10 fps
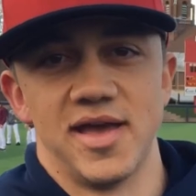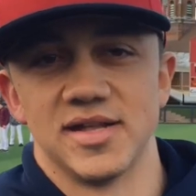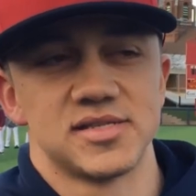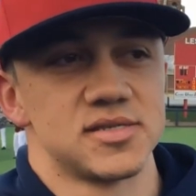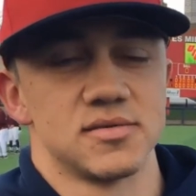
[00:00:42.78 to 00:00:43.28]

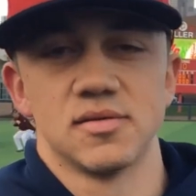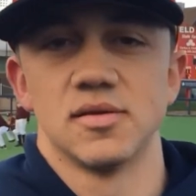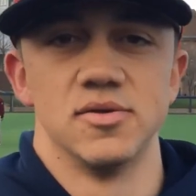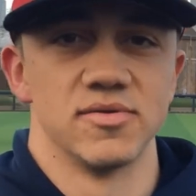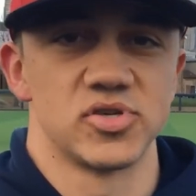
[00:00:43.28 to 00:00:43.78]
Yeah,
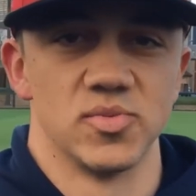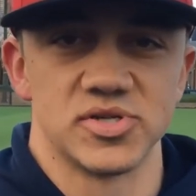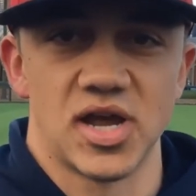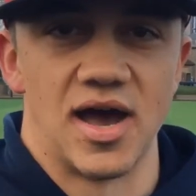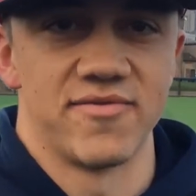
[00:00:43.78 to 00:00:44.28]
you have so
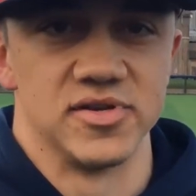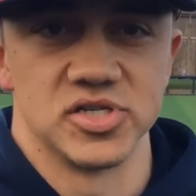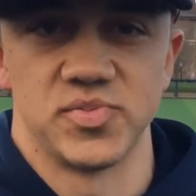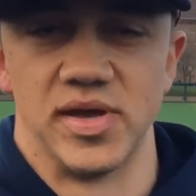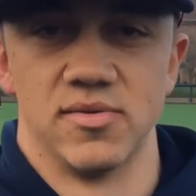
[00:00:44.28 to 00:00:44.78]
much
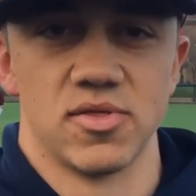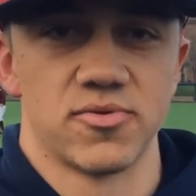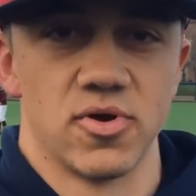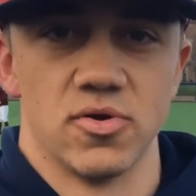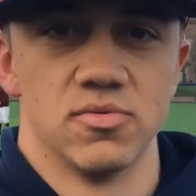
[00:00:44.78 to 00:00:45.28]
confidence just being able to
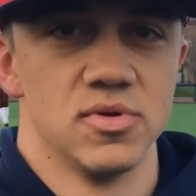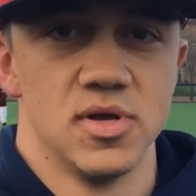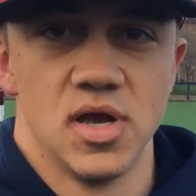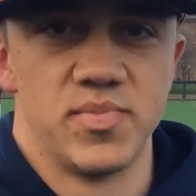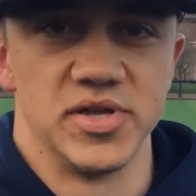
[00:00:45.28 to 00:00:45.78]
throw
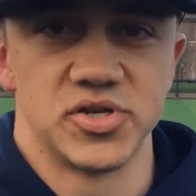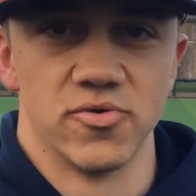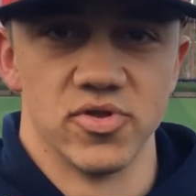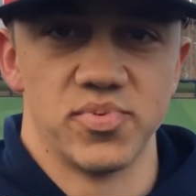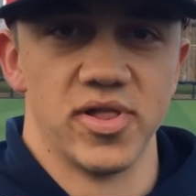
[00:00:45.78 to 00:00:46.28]
pitch
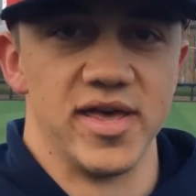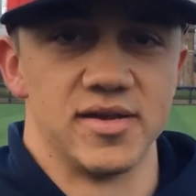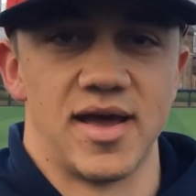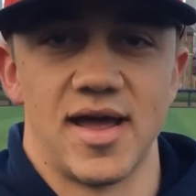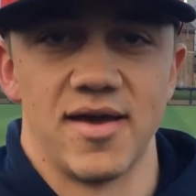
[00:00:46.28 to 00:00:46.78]
over the plate
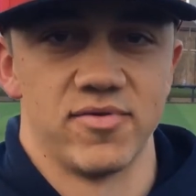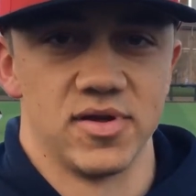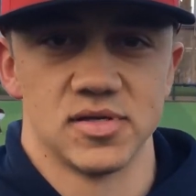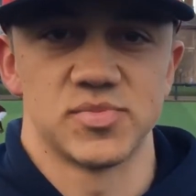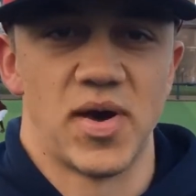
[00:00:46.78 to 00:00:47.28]
and not have
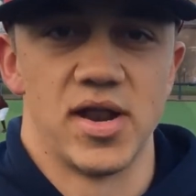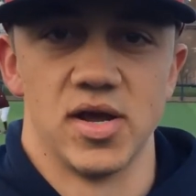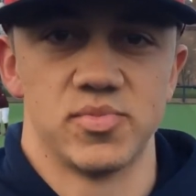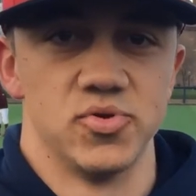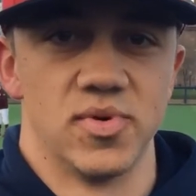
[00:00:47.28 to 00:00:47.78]
it spot
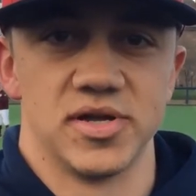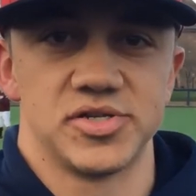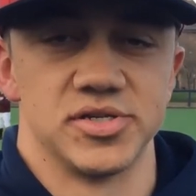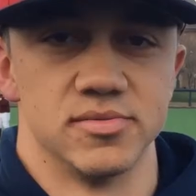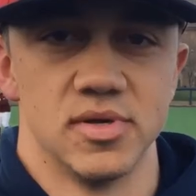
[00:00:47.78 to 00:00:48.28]
up too
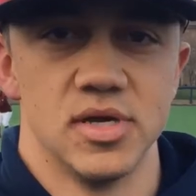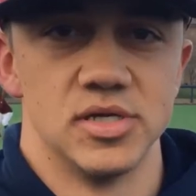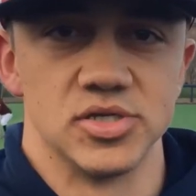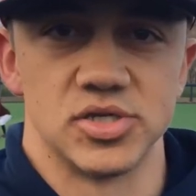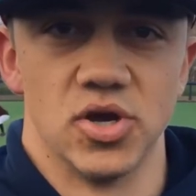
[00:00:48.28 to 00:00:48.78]
much and
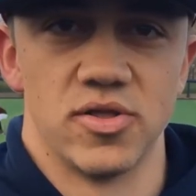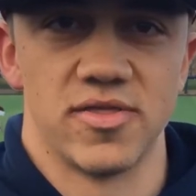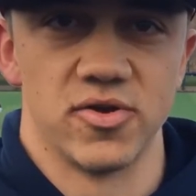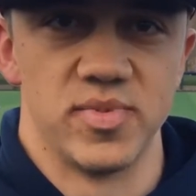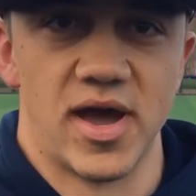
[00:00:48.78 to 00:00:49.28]
just know
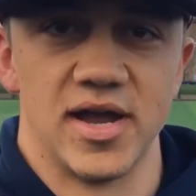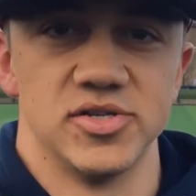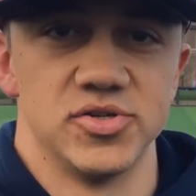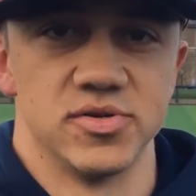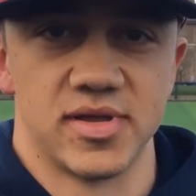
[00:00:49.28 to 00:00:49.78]
that they're
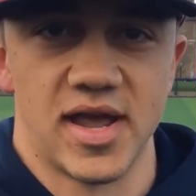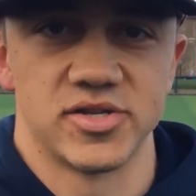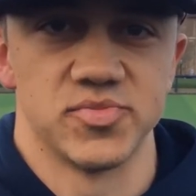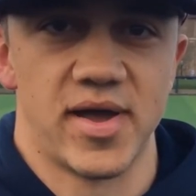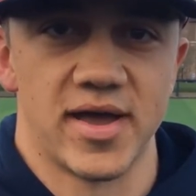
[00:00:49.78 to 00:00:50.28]
behind you and they
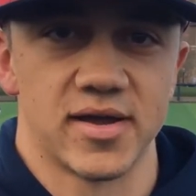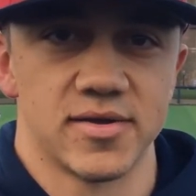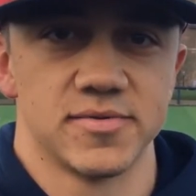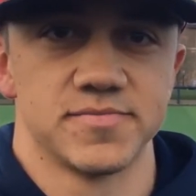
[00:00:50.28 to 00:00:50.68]
got your back.